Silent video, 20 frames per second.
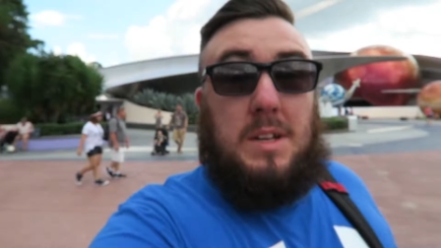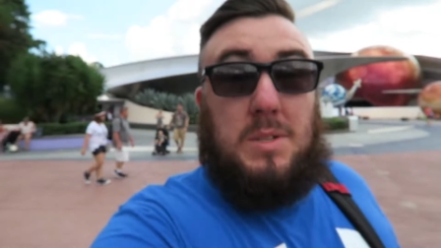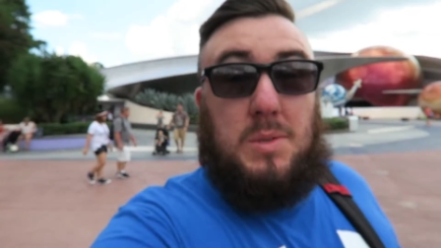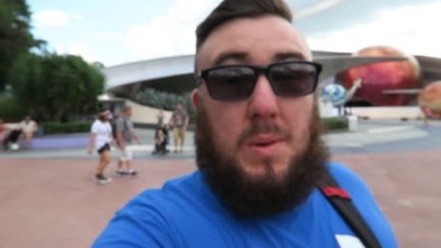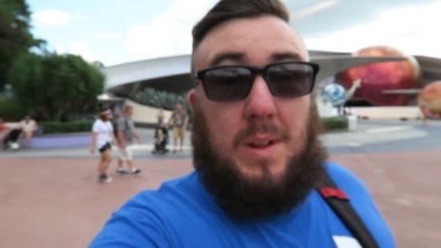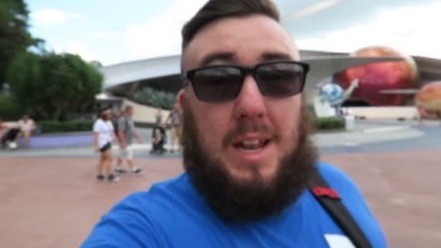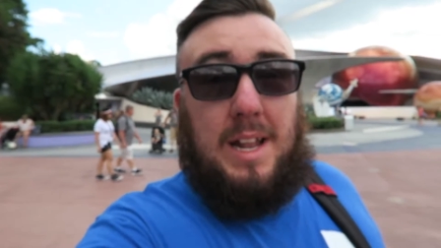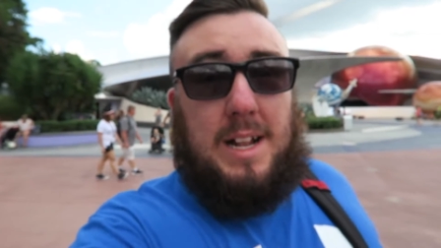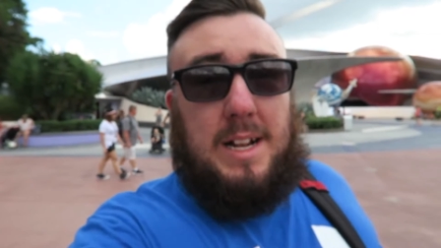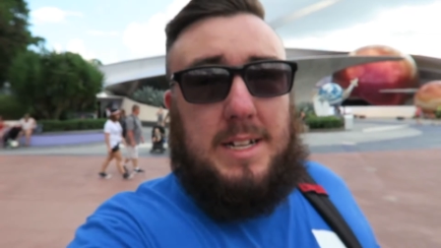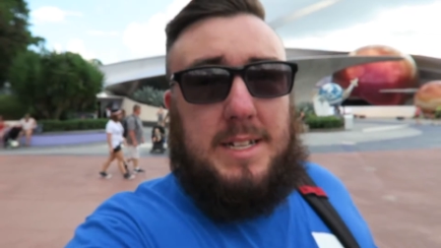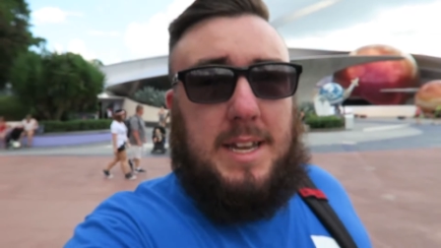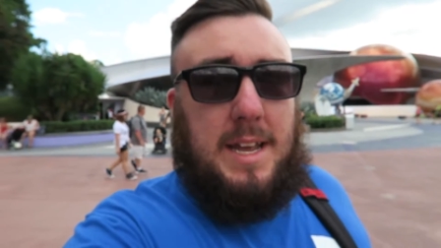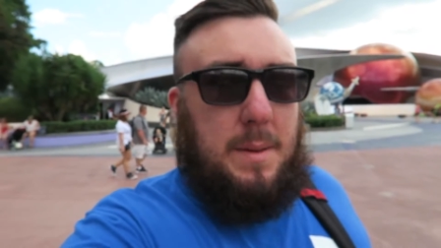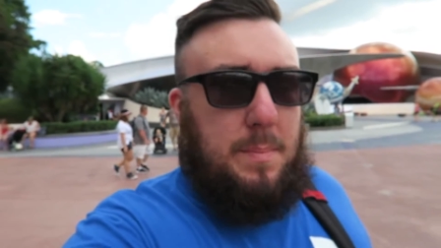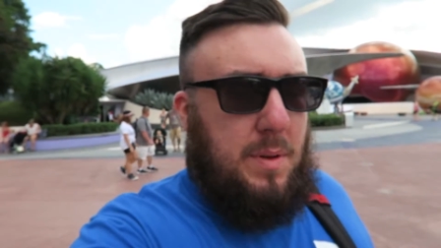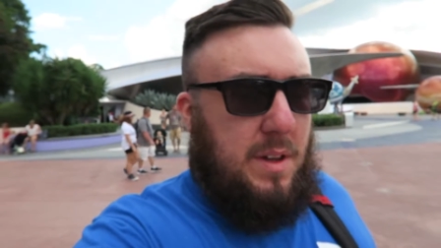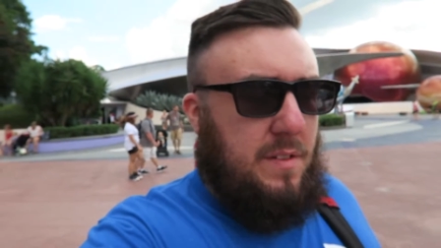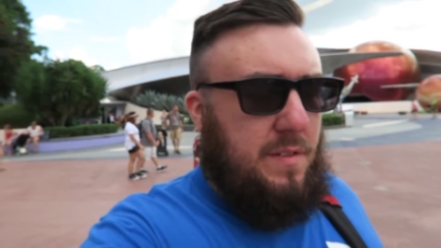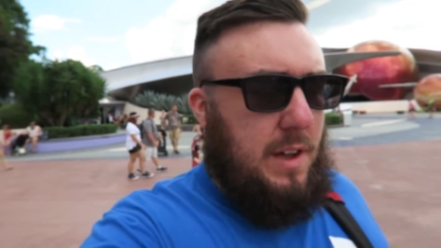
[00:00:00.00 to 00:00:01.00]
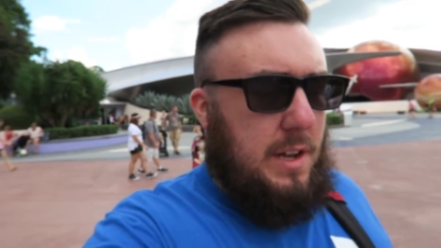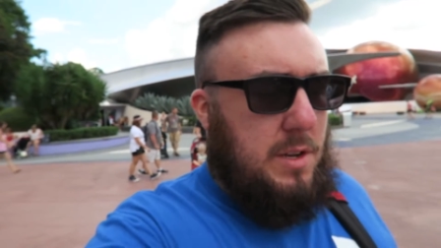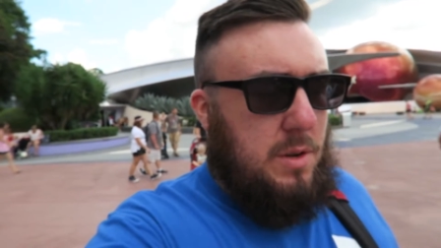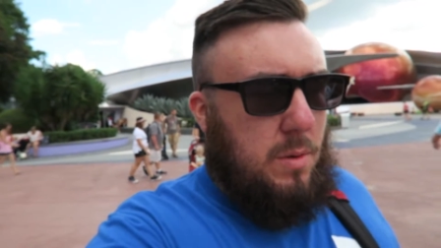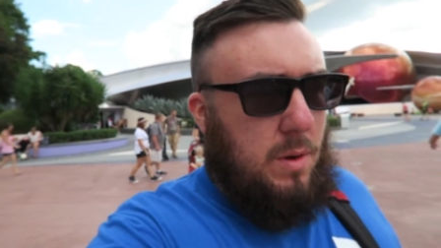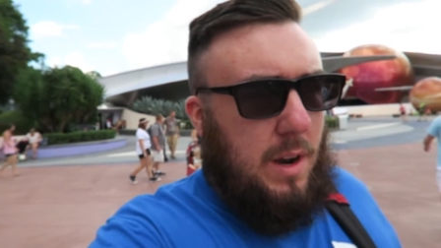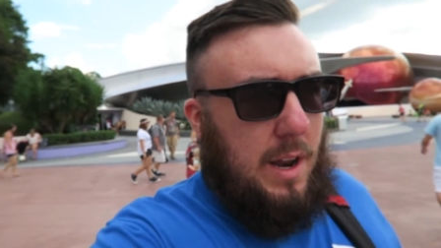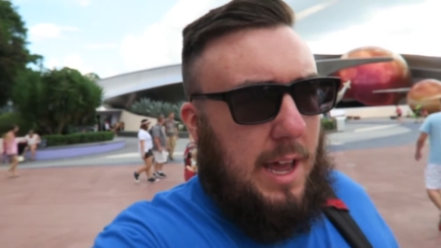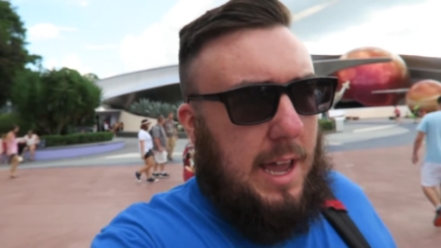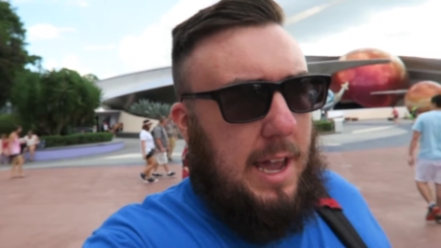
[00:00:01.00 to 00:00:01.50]
So a little tip, if you
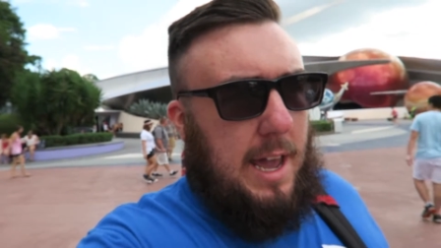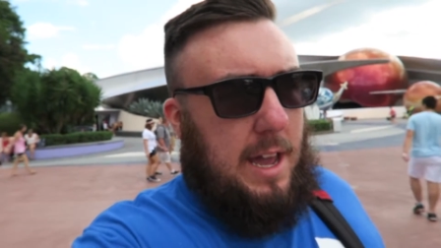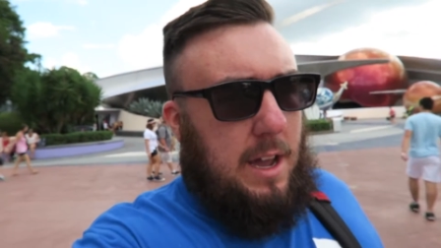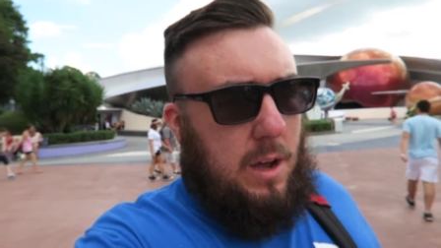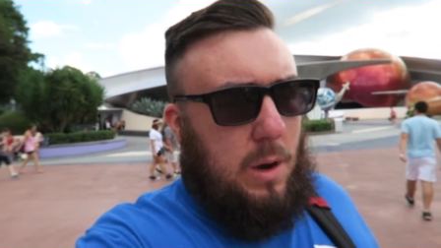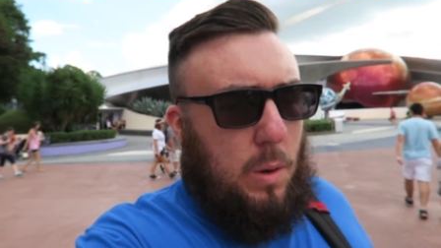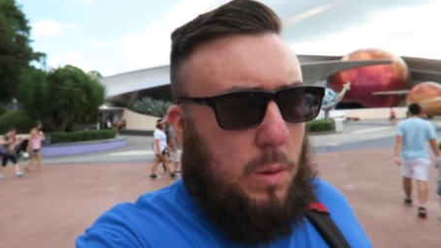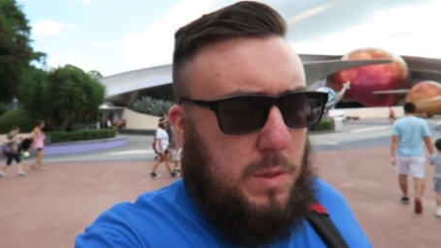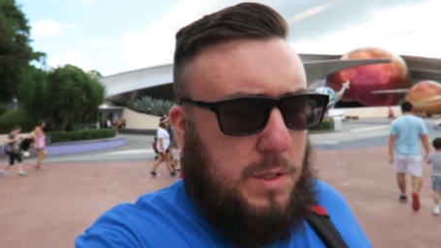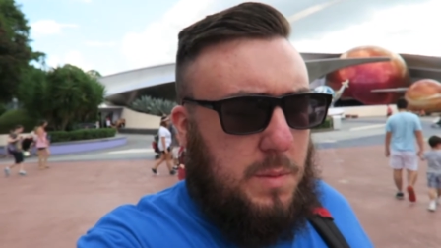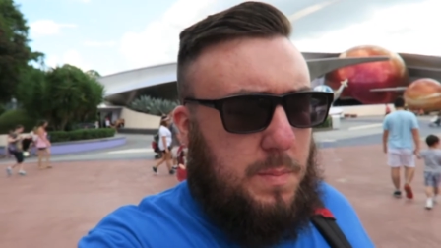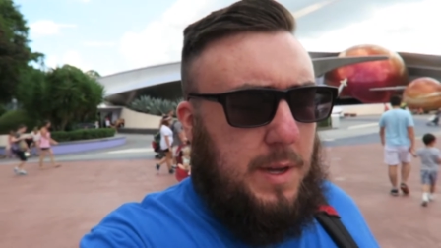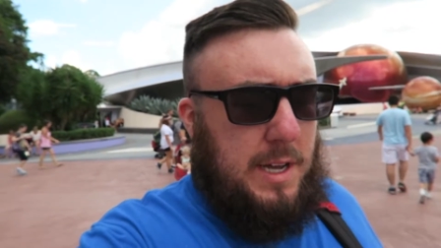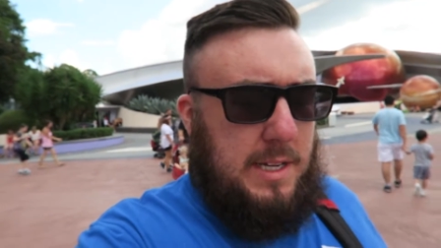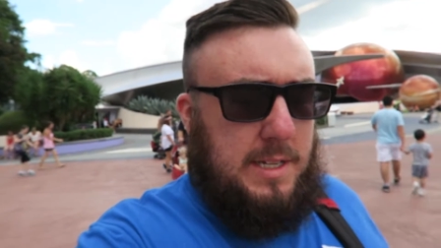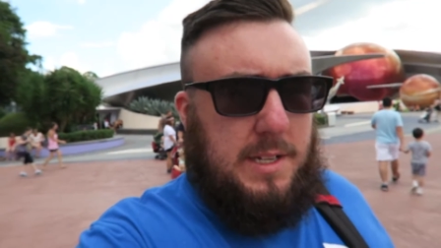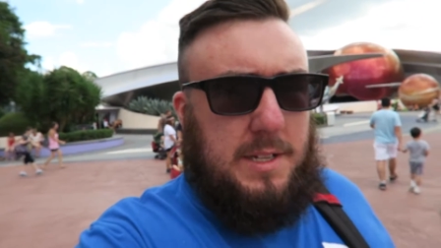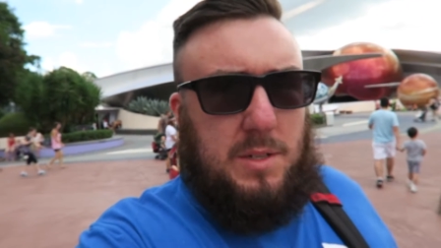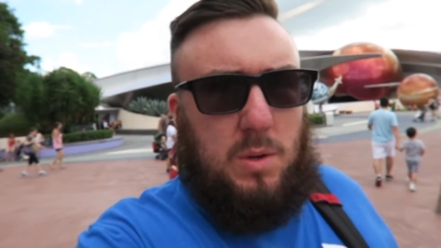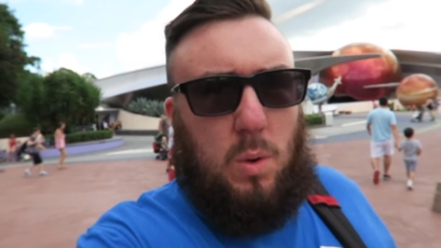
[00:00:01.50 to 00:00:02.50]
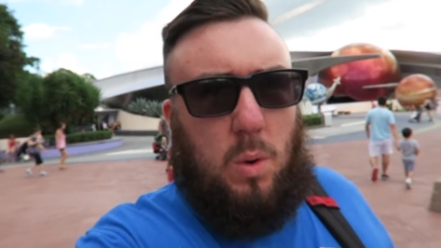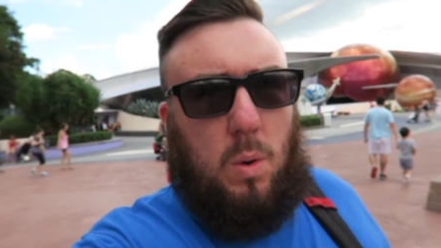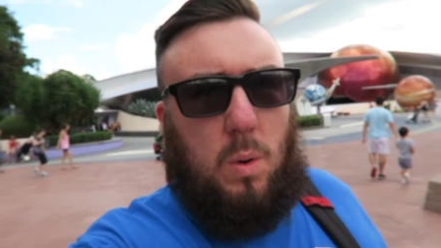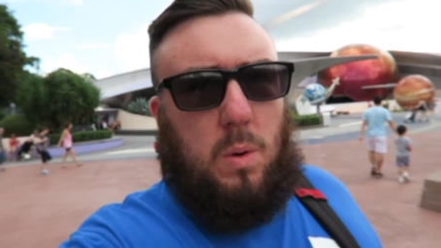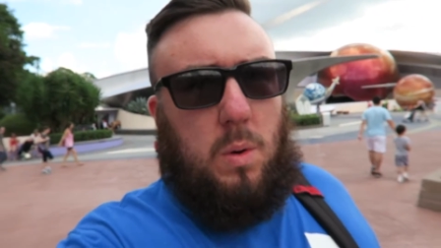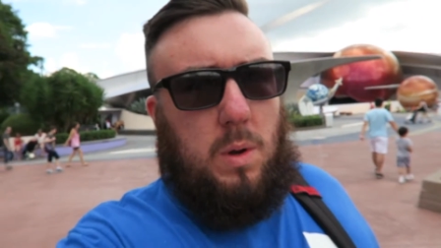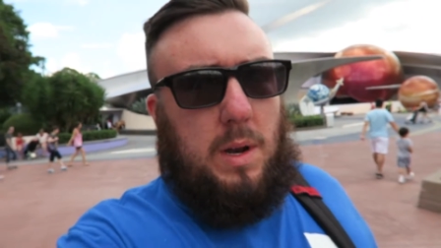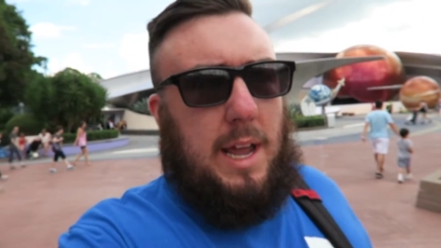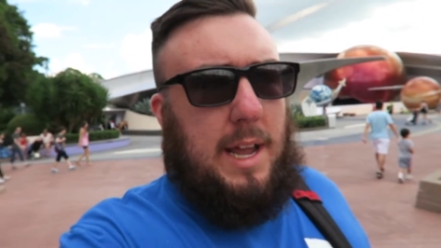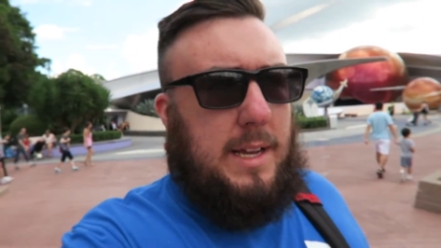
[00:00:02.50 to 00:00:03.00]
don't like enclosed spaces
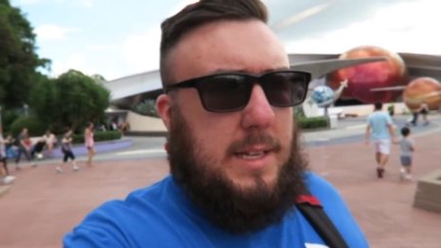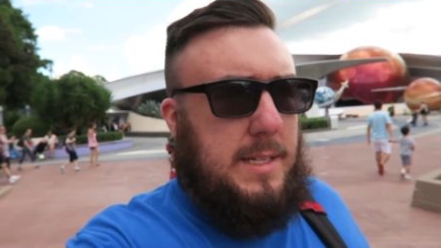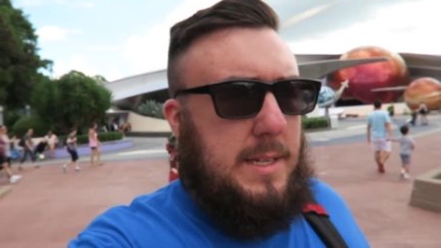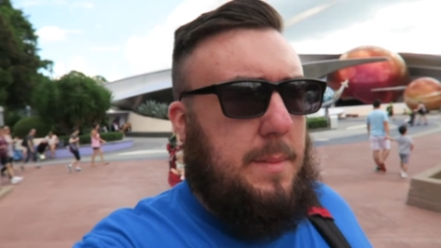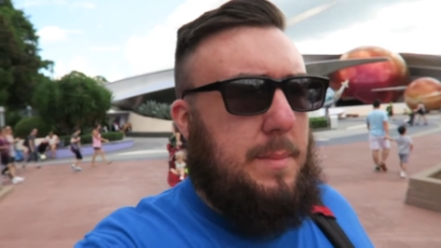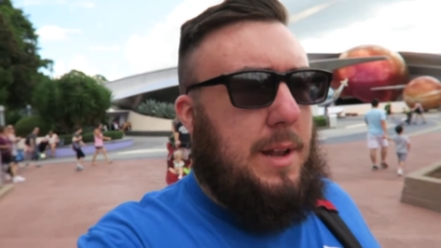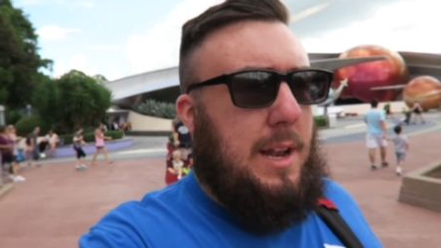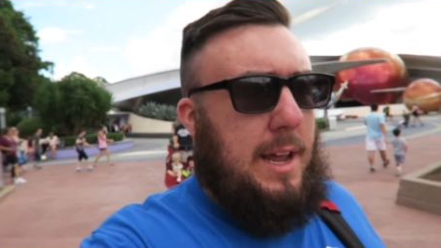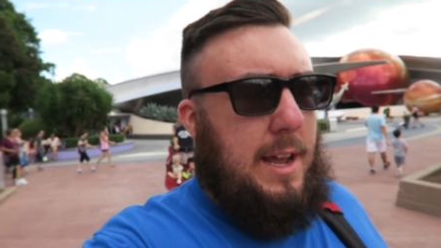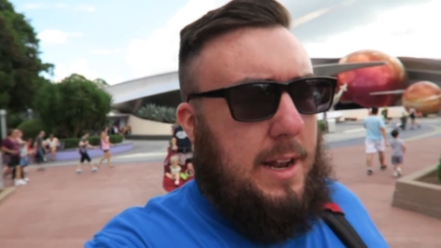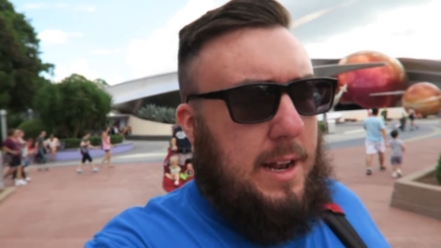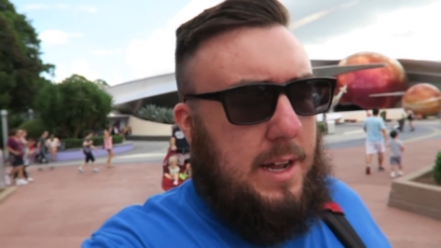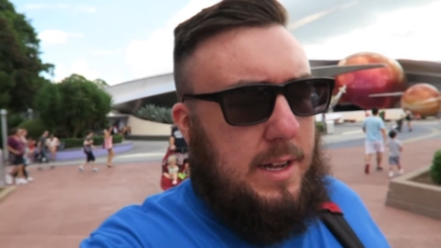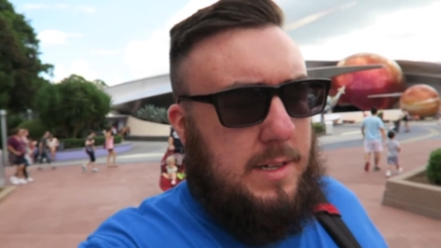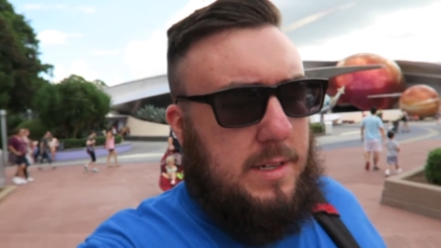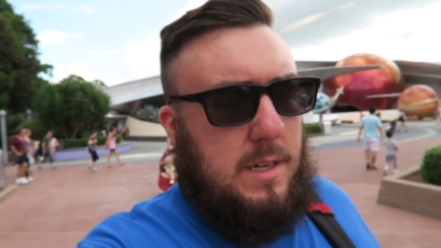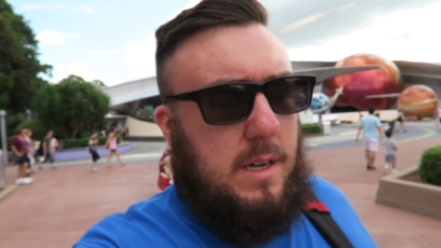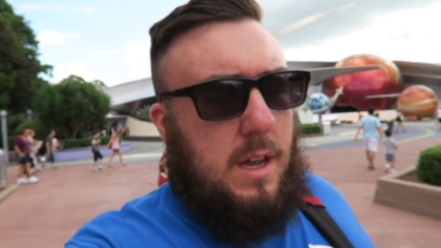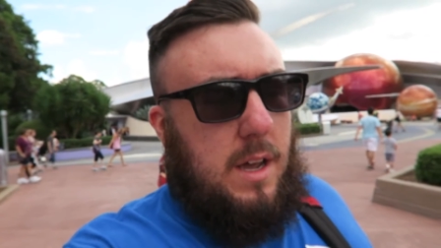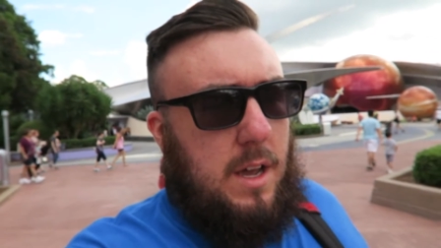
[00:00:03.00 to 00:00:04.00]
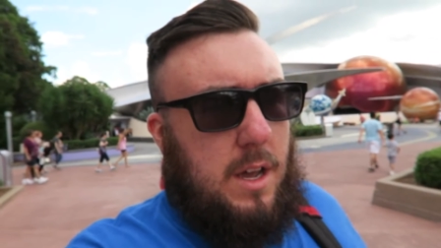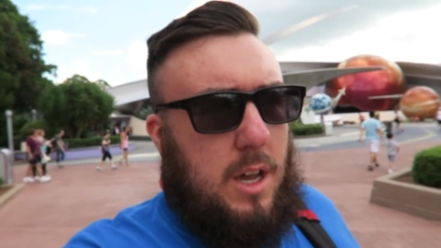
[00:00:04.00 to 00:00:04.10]
or like simulators,